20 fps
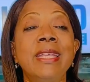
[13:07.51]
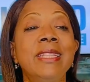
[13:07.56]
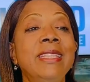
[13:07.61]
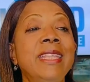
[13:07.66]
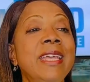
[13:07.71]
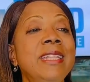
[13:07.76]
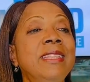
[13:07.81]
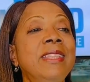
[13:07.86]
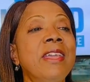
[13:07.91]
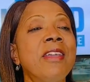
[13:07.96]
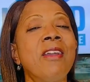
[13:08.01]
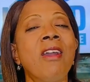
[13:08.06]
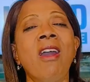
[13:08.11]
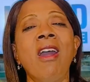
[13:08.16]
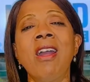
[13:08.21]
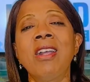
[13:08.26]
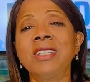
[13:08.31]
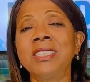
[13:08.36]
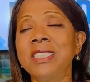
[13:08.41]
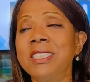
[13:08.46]
That there
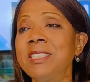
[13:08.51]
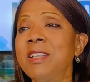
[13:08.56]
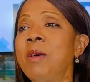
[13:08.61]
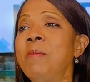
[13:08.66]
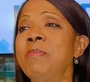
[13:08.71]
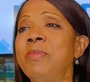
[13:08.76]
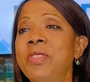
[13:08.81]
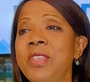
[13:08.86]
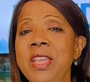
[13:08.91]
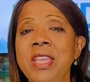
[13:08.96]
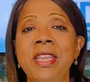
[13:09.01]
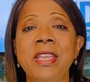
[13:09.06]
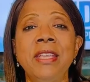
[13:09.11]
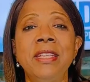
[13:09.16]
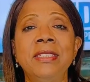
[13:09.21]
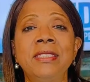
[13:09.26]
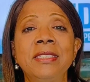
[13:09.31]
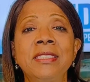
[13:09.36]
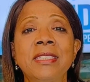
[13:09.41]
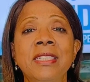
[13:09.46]
are some
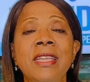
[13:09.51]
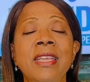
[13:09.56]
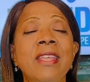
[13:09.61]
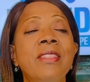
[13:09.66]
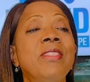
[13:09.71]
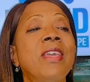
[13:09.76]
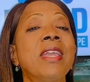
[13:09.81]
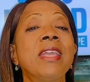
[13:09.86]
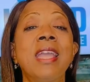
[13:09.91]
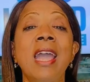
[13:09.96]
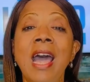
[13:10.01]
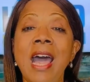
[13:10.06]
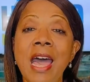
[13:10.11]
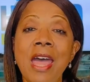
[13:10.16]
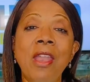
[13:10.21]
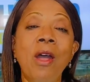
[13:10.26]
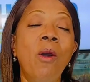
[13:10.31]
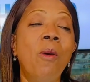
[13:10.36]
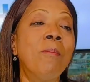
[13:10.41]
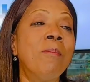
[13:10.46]
things that
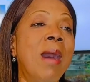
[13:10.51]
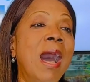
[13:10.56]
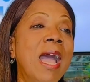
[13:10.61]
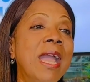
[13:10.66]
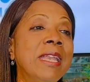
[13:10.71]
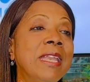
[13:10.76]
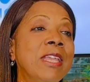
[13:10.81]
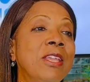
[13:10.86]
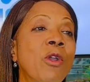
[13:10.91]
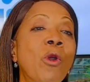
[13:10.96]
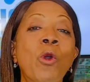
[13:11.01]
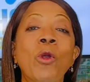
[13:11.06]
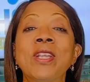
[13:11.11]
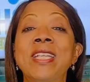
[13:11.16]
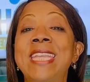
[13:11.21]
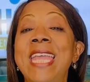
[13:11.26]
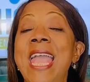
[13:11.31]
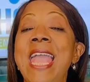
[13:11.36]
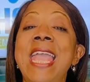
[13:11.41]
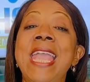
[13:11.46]
God Almighty
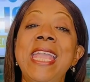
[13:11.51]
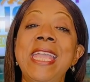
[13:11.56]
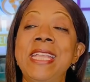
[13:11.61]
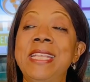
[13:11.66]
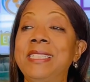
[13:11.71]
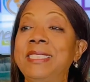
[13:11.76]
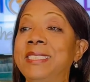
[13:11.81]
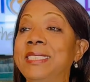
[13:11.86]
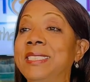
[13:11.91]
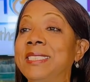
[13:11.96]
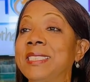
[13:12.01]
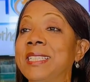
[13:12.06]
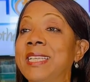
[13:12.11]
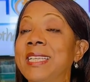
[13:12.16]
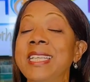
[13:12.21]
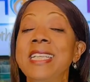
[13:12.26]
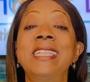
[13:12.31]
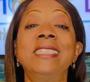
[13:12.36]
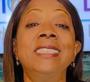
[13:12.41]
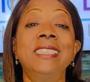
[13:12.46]
ordains
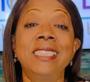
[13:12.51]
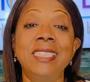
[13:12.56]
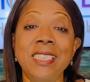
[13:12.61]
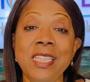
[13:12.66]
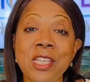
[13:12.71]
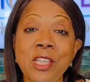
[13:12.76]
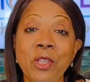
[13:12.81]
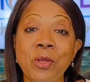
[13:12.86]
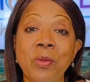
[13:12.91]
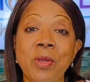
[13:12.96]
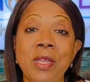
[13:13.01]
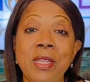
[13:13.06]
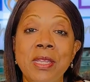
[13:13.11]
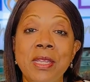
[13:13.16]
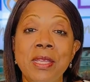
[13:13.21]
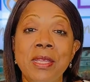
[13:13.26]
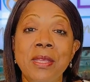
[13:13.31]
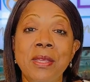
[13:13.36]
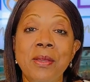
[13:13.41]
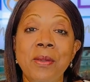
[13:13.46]
in secret,
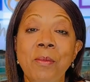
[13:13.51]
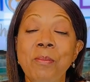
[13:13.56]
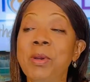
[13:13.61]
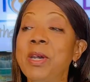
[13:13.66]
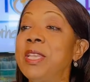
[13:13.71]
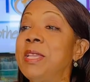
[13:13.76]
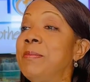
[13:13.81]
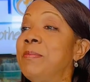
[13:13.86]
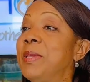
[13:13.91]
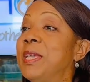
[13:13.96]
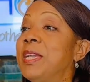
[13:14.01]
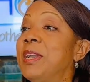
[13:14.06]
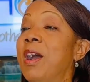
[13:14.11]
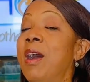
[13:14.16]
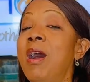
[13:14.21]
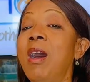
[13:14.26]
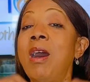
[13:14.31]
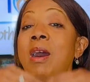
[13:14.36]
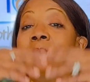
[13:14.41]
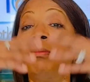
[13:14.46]
but it
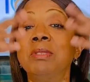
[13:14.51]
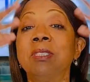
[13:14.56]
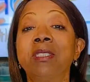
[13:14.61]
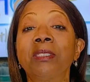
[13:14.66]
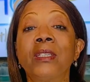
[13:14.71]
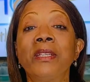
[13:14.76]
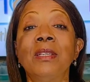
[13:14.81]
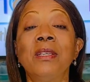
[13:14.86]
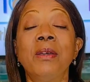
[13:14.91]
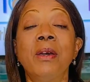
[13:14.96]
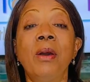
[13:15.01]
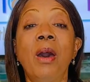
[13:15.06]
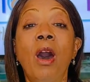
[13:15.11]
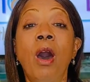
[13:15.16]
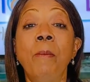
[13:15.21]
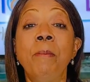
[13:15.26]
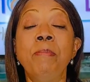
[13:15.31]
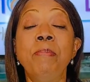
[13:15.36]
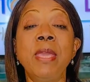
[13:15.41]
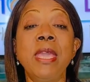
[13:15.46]
becomes
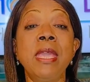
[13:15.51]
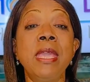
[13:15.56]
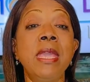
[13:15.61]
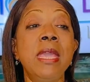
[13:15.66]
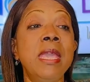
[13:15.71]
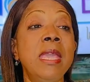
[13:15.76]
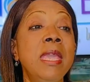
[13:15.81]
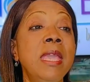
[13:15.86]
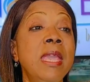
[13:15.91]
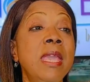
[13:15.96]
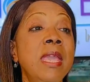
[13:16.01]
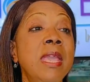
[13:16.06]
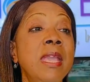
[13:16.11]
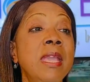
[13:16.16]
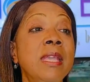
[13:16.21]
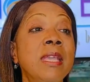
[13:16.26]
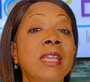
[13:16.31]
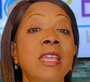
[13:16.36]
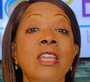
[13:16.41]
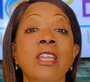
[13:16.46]
a
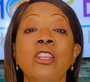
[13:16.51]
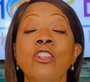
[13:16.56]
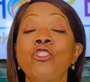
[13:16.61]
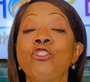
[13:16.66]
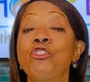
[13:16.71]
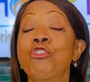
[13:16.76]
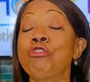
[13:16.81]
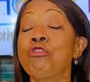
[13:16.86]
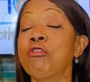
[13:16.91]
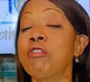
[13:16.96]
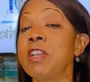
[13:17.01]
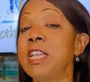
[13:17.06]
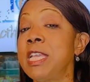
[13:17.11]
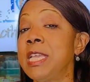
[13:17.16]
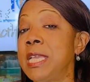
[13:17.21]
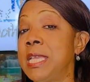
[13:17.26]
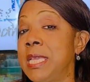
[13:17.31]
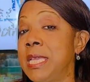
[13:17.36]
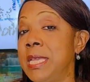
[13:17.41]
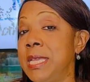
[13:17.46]
big
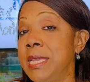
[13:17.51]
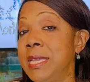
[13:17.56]
tree